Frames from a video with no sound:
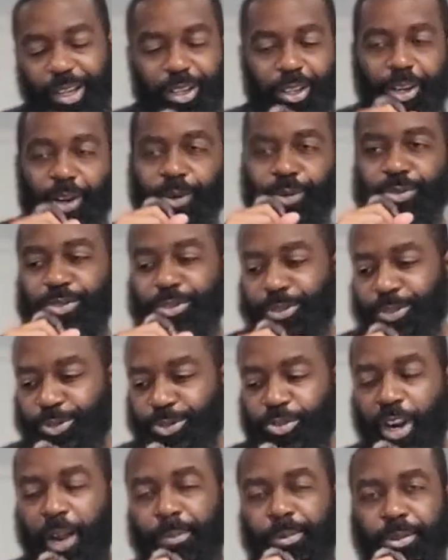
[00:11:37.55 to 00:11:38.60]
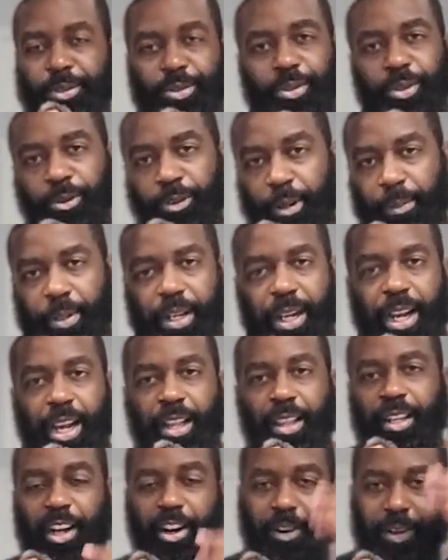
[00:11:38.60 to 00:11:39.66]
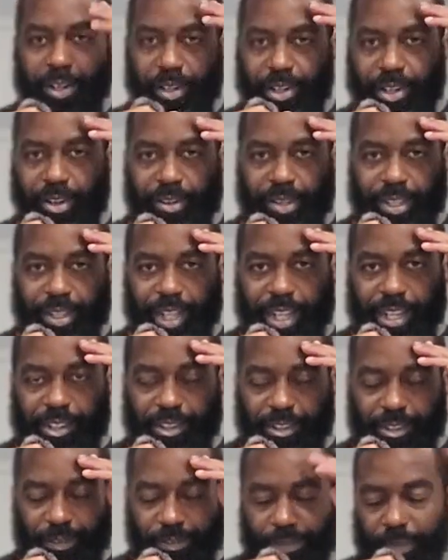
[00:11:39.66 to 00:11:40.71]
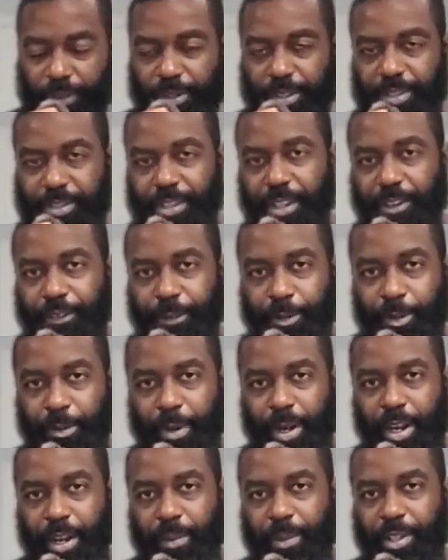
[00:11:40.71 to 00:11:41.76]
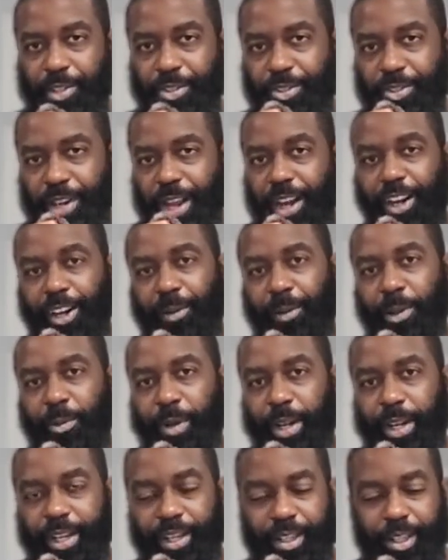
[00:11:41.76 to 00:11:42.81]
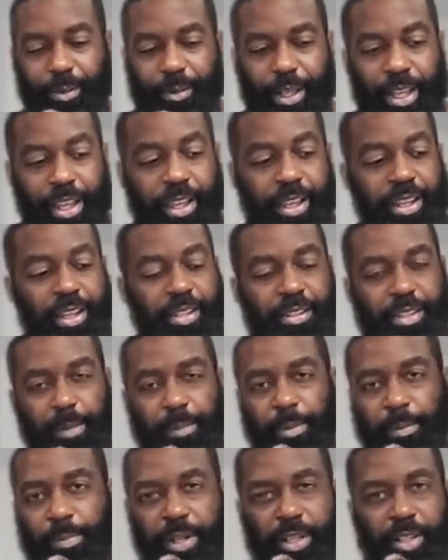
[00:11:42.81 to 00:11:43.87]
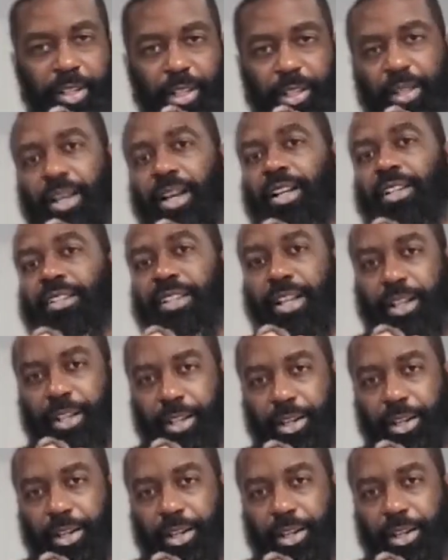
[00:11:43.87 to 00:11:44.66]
coastal tropical Caribbean island, I already know that is the furthest thing from your mind, because you're not going to be waking up sipping pina coladas out of